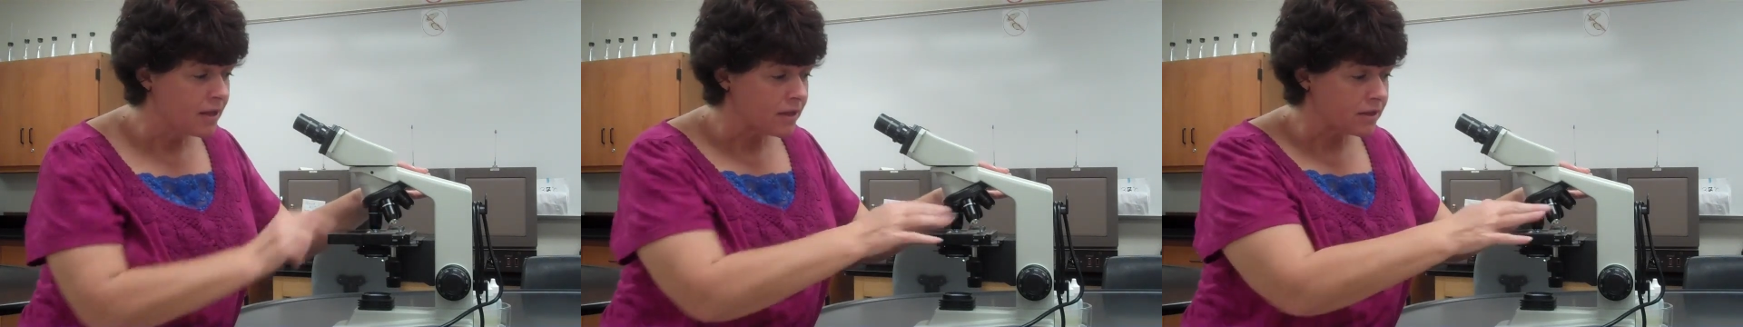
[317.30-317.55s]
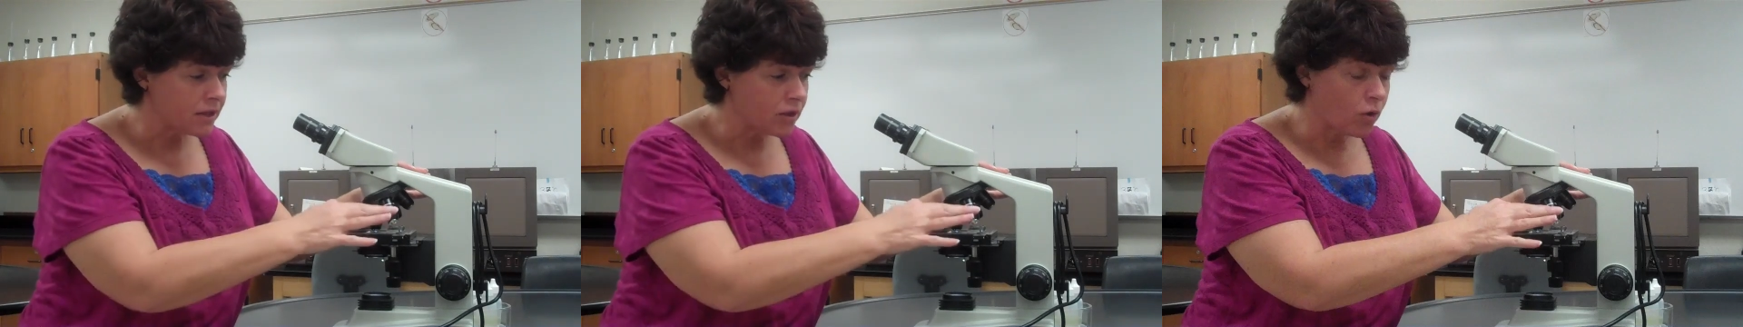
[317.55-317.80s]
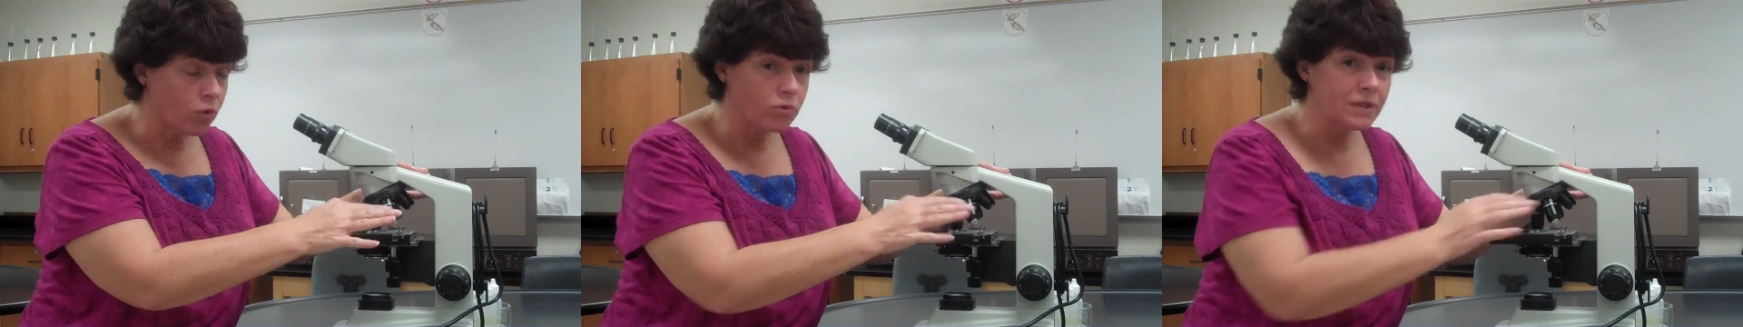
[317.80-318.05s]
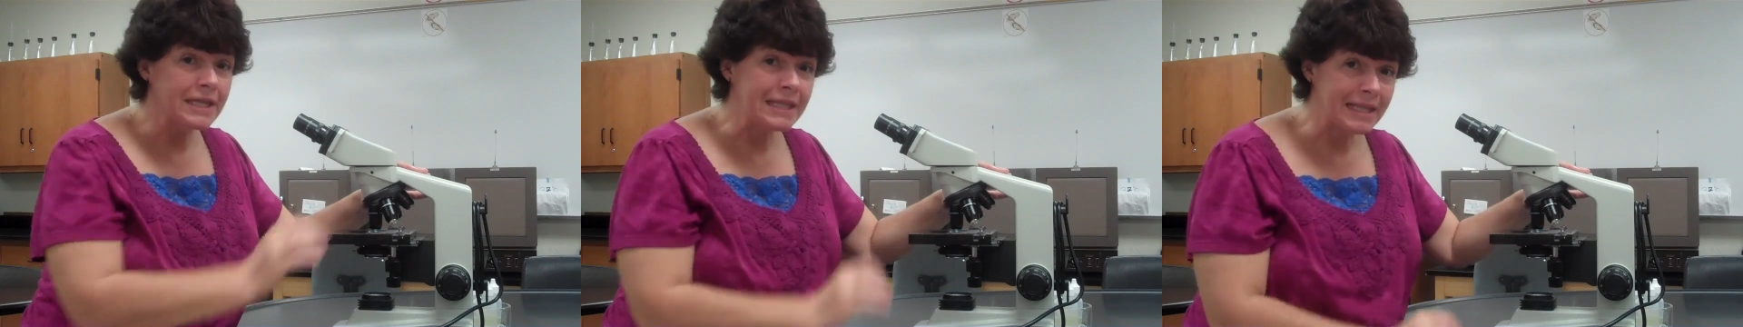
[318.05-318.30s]
The
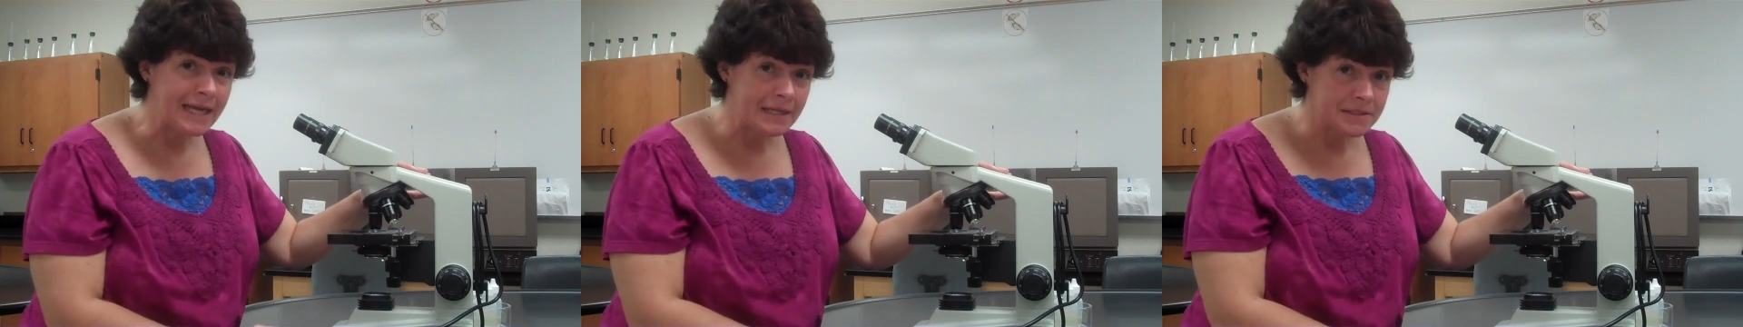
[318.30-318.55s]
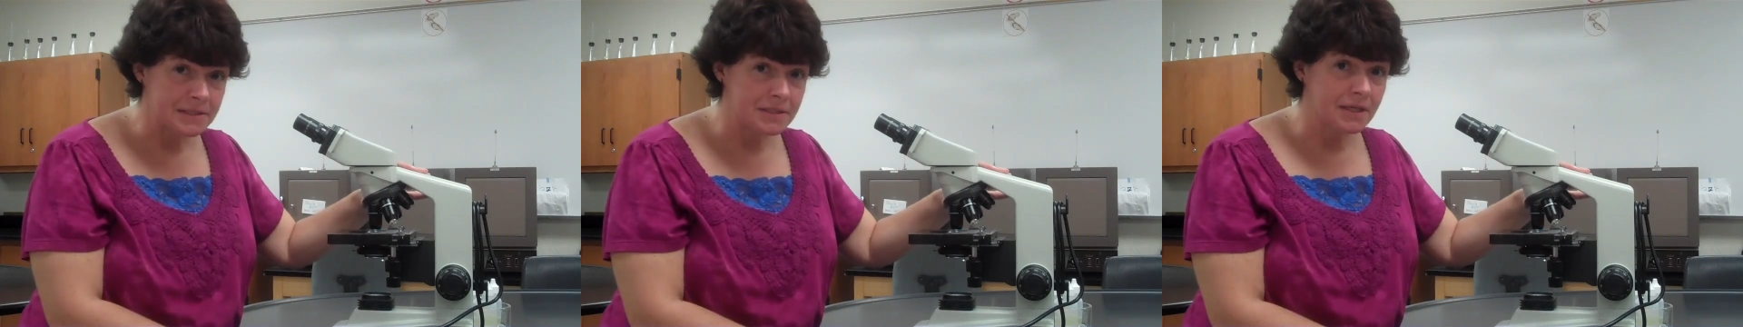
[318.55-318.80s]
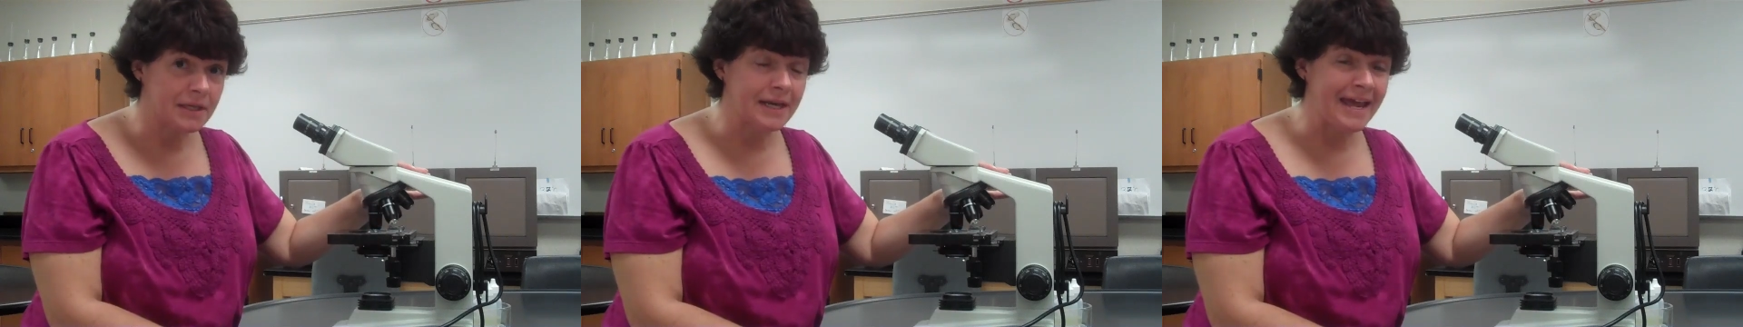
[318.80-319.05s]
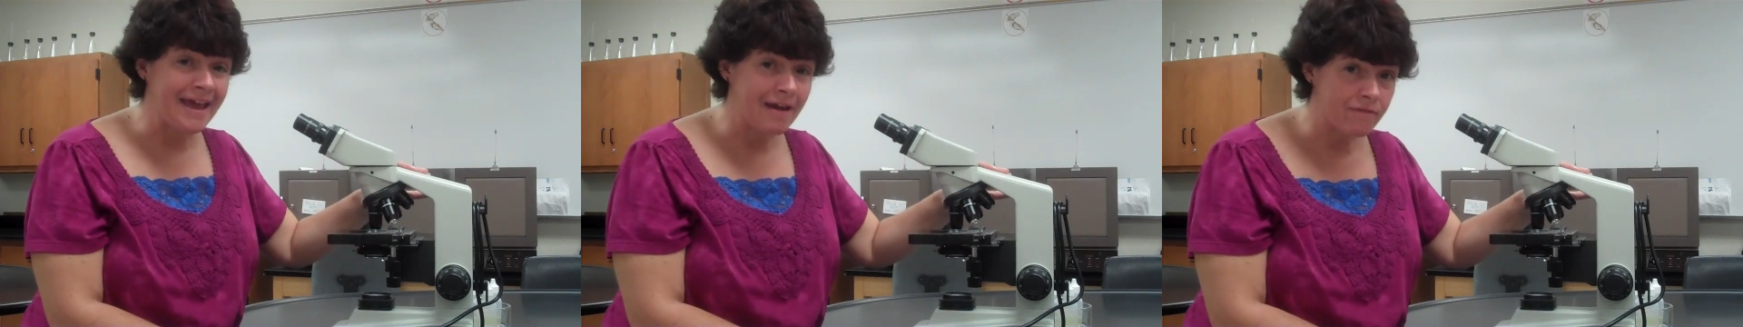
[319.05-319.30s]
only lens that can
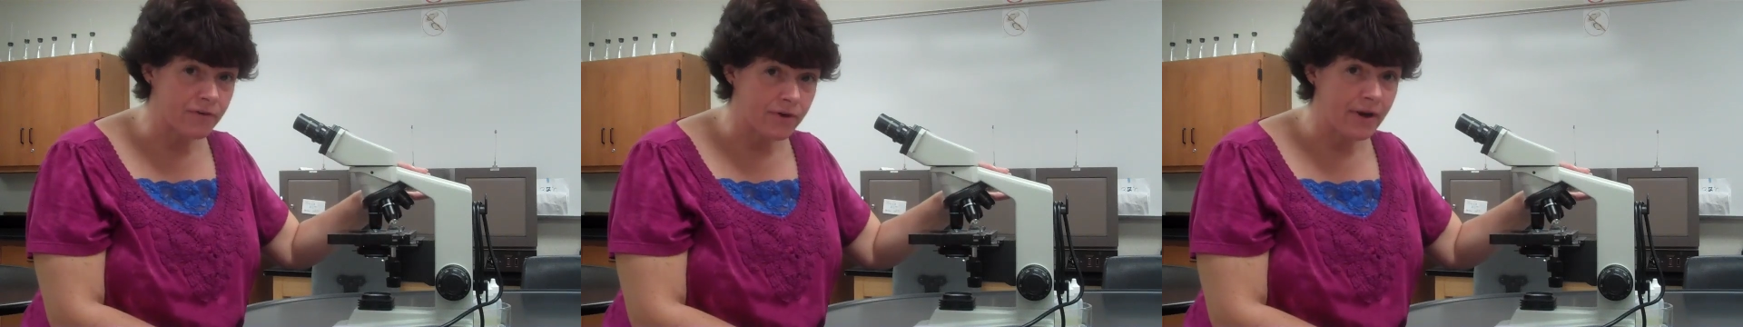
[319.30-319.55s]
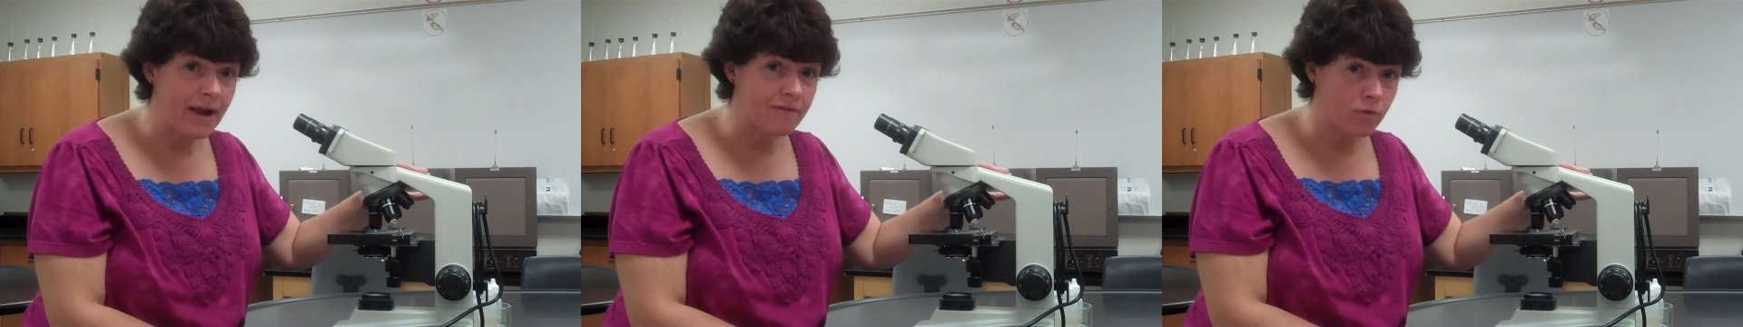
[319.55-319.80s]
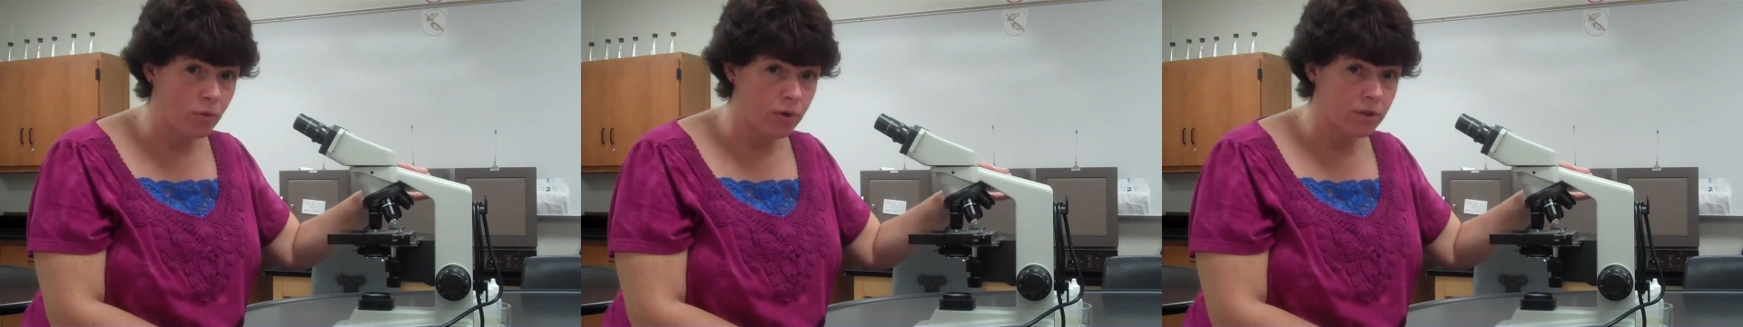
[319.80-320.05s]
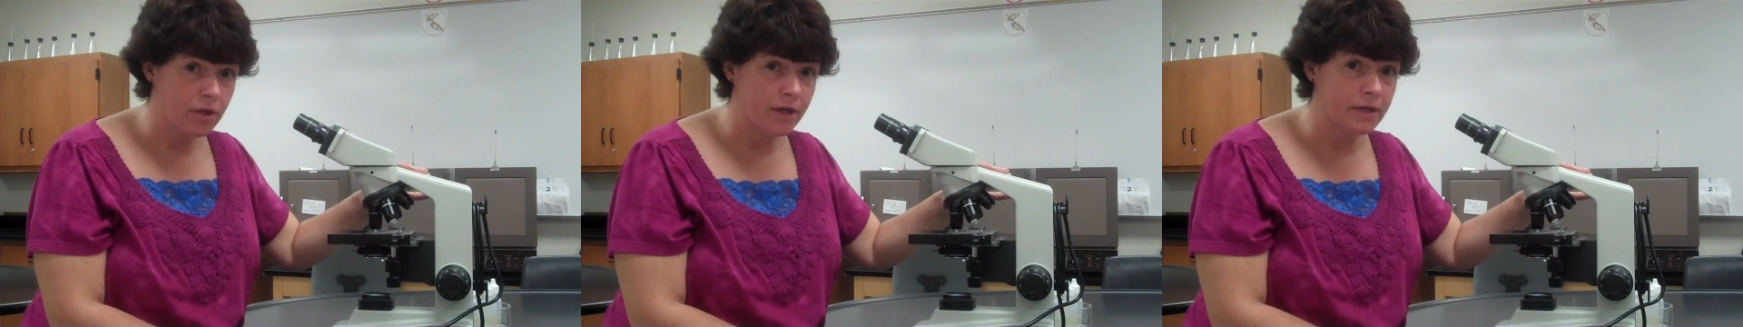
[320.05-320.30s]
ever have
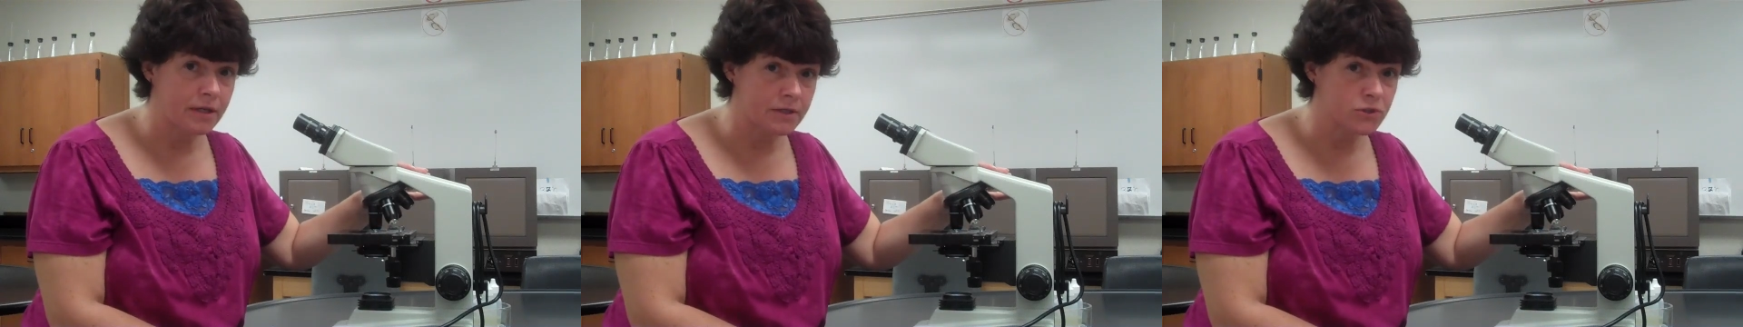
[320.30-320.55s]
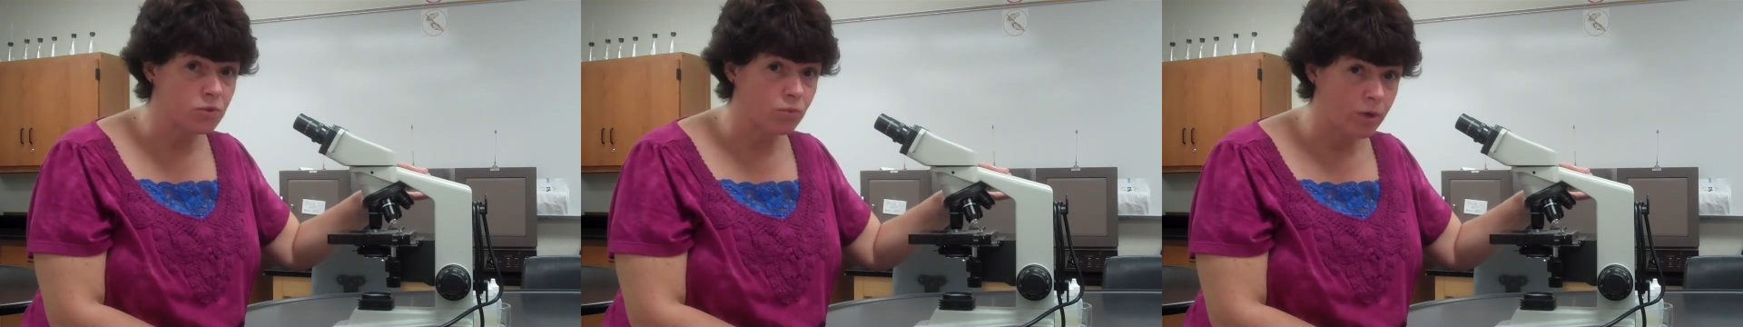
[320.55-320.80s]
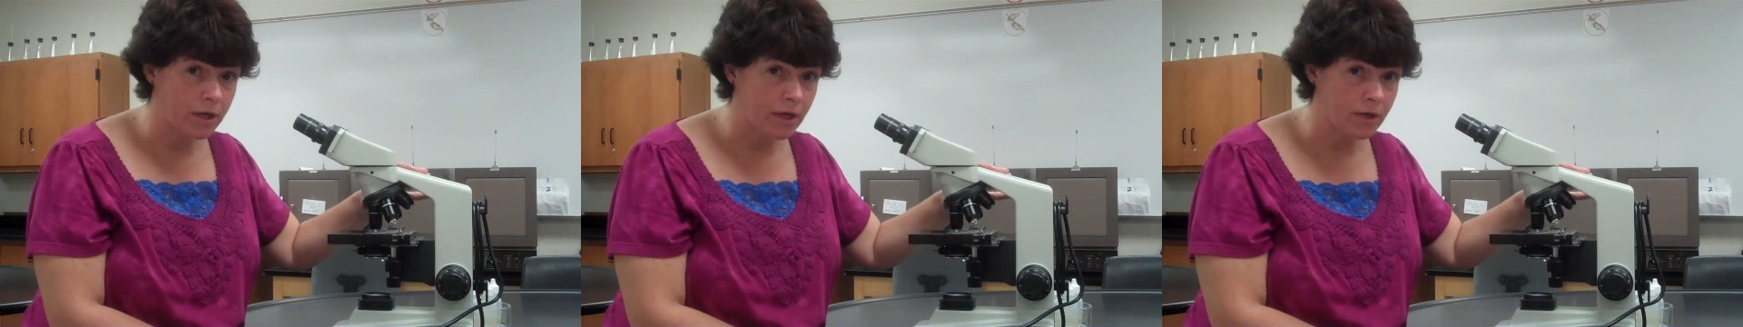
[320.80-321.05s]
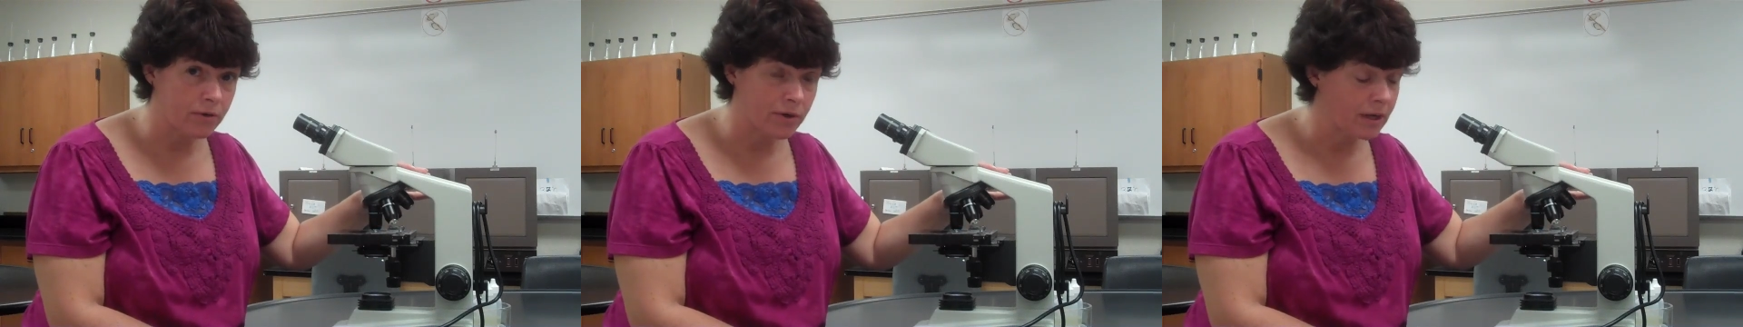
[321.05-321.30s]
oil on it is the
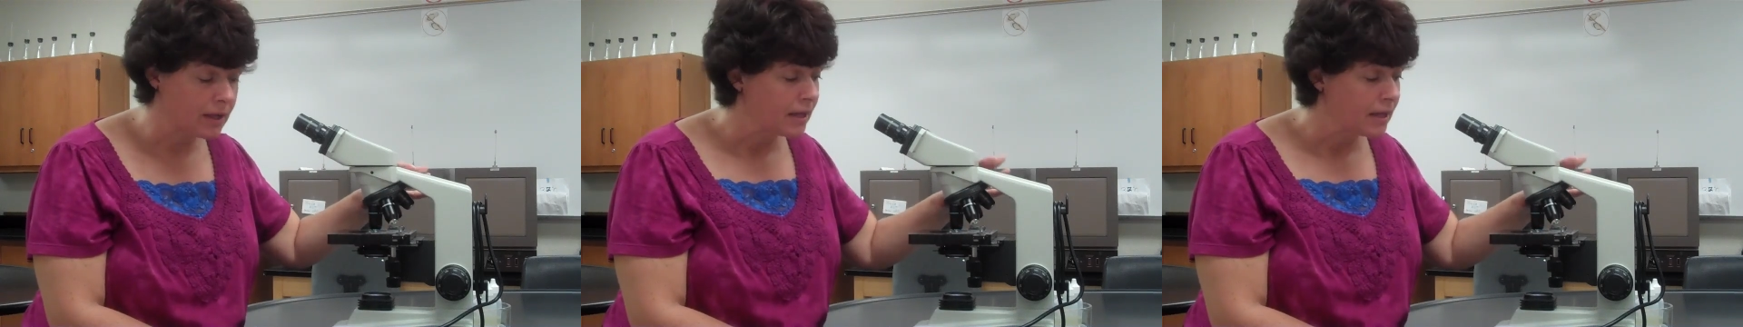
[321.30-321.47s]
100.